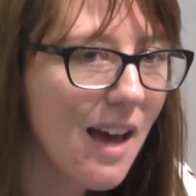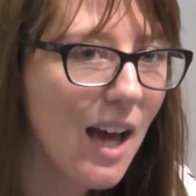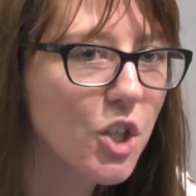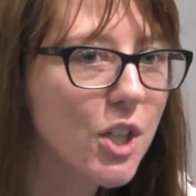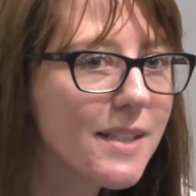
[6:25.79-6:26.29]

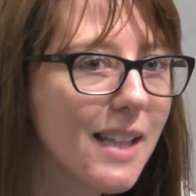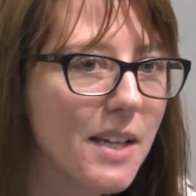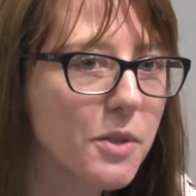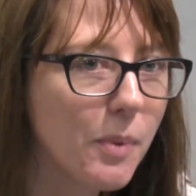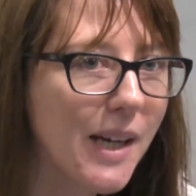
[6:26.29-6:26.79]
And just
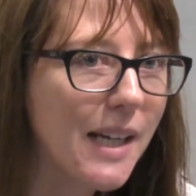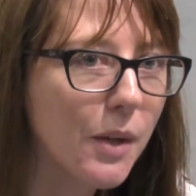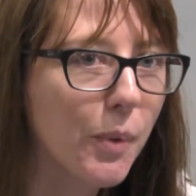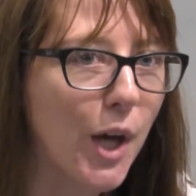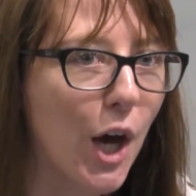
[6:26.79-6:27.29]
last week,
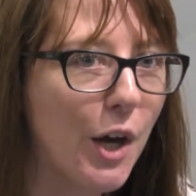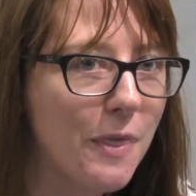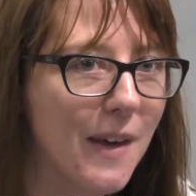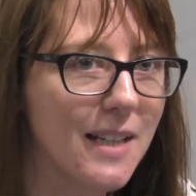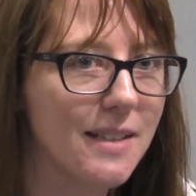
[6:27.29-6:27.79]
we
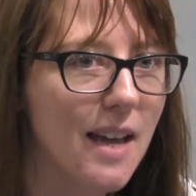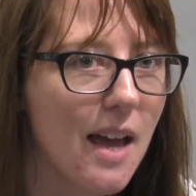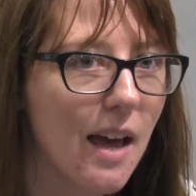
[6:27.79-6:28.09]
heard that